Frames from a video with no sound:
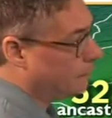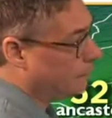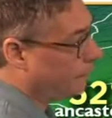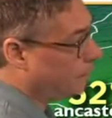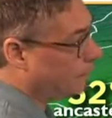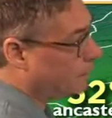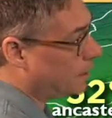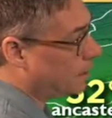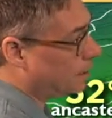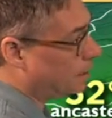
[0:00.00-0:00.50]

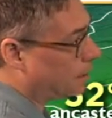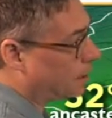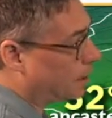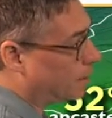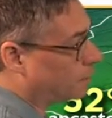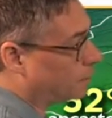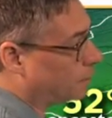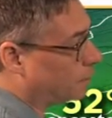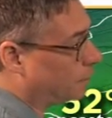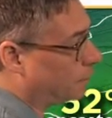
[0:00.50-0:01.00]
58 in
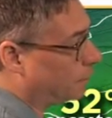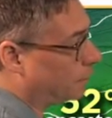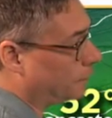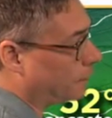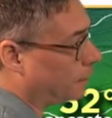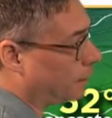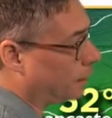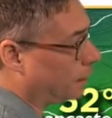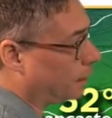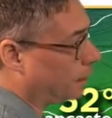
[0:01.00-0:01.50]
Toms River,
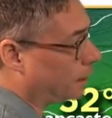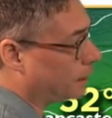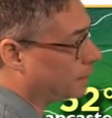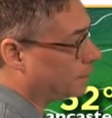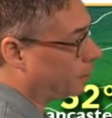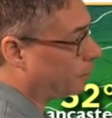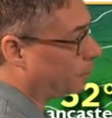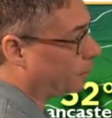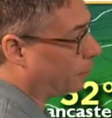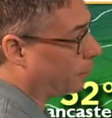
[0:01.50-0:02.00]
59 in
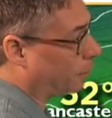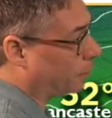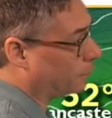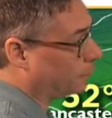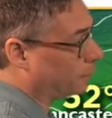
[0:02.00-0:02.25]
Asbury Park,